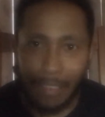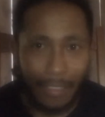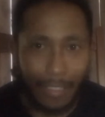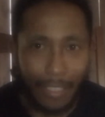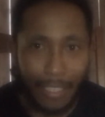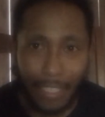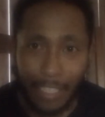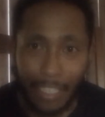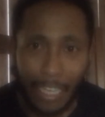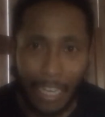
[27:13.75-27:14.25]

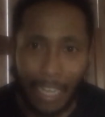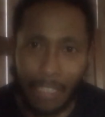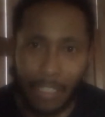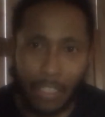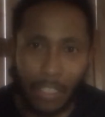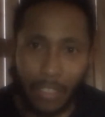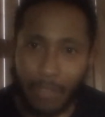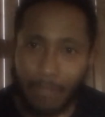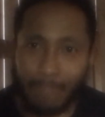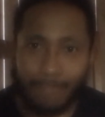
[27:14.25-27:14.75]
The
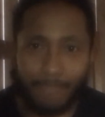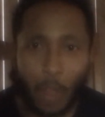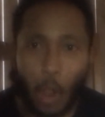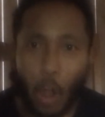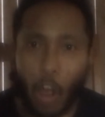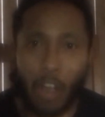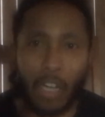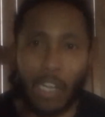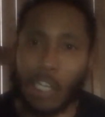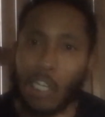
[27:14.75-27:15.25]
Jets
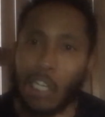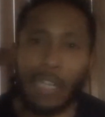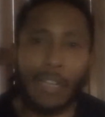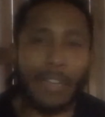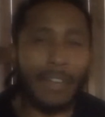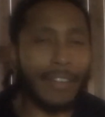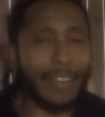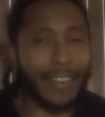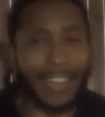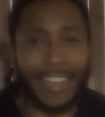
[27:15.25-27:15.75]
aren't good
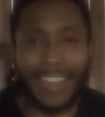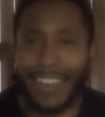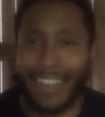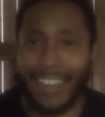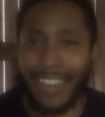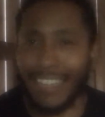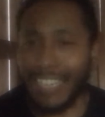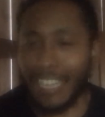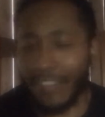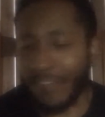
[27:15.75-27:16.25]

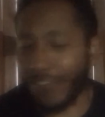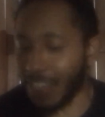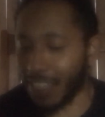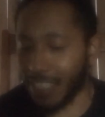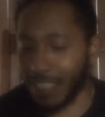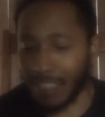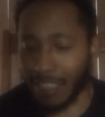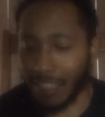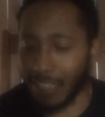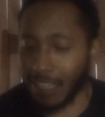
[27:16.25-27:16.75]

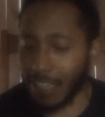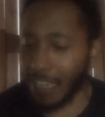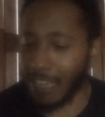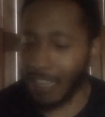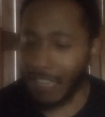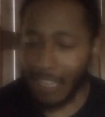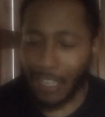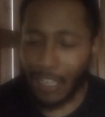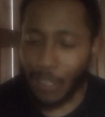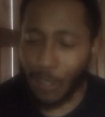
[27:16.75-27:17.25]
defensively.
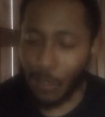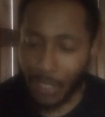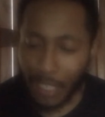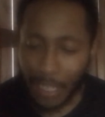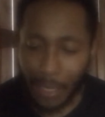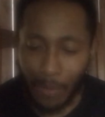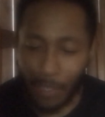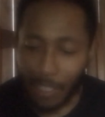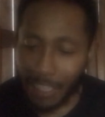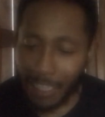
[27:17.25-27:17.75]
You've
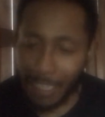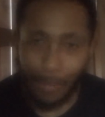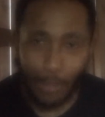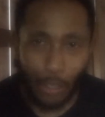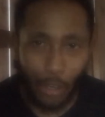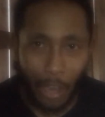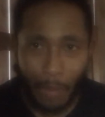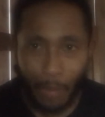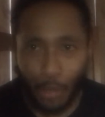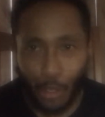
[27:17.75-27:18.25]
seen what teams
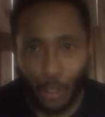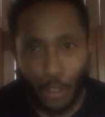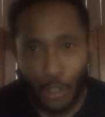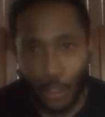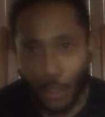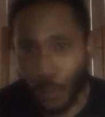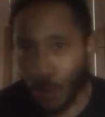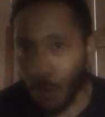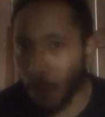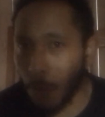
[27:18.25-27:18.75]
are able to
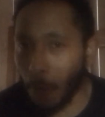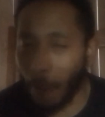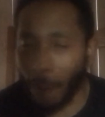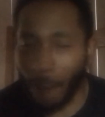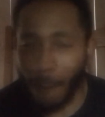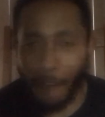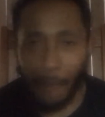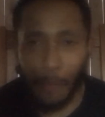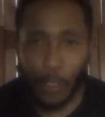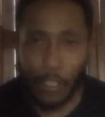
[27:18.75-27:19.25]
do.
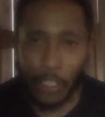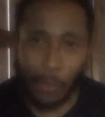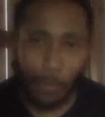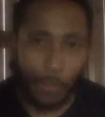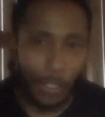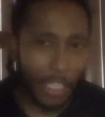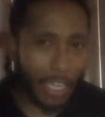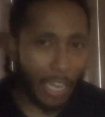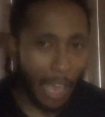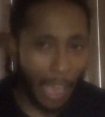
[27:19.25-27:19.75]
You see what
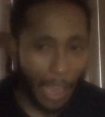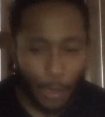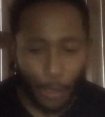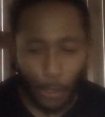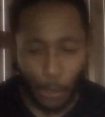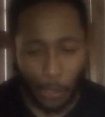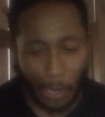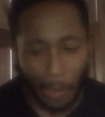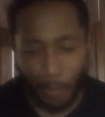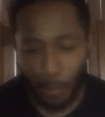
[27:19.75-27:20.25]
the Niners
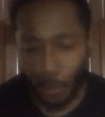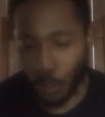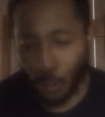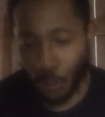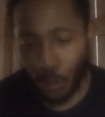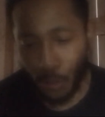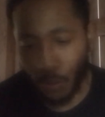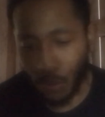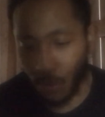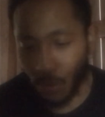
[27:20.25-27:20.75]
are able to
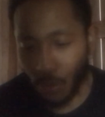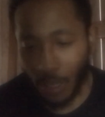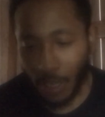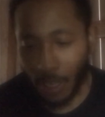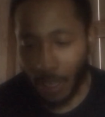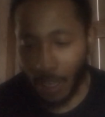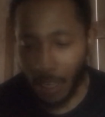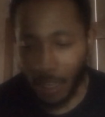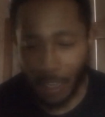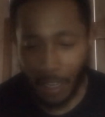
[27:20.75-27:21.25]
do
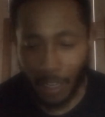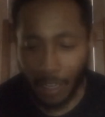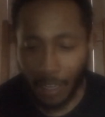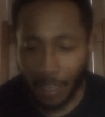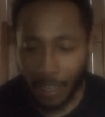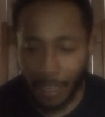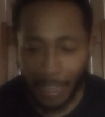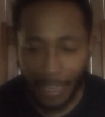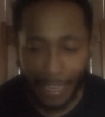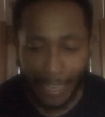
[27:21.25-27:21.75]

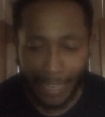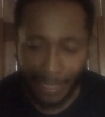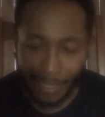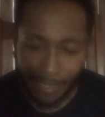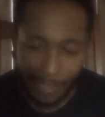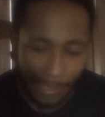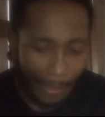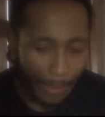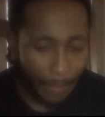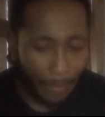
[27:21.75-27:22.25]
against
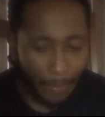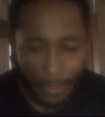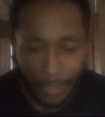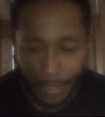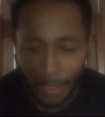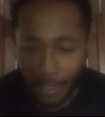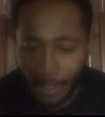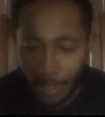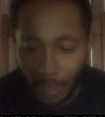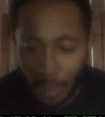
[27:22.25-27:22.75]
them.
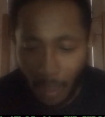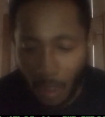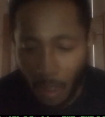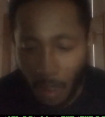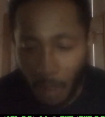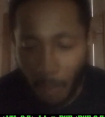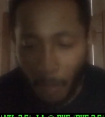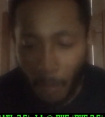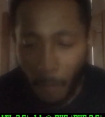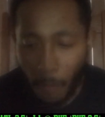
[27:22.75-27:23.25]

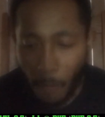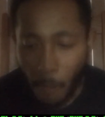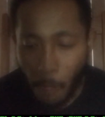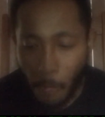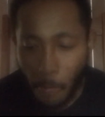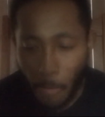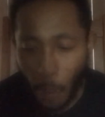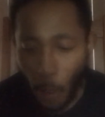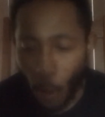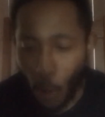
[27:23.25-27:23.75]

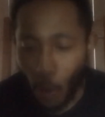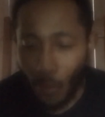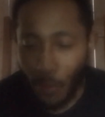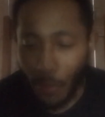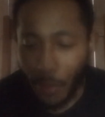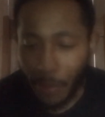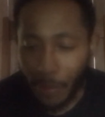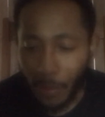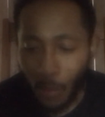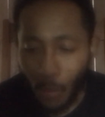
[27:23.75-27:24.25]
The
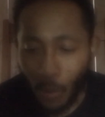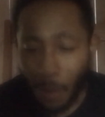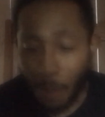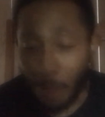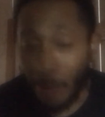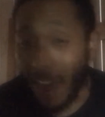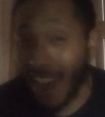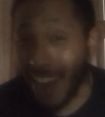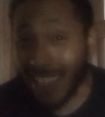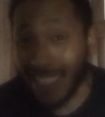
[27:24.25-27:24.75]
only one
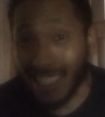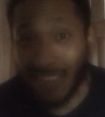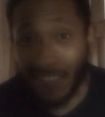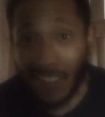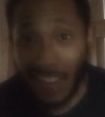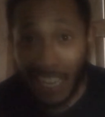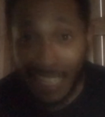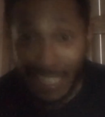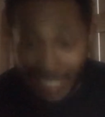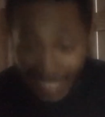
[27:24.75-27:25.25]
positive I
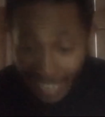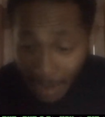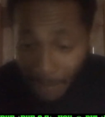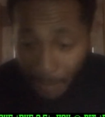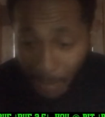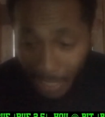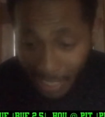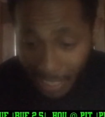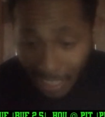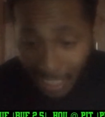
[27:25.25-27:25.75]
can say
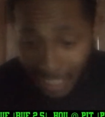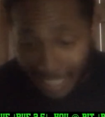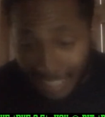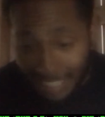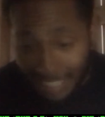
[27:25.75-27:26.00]
about the Jets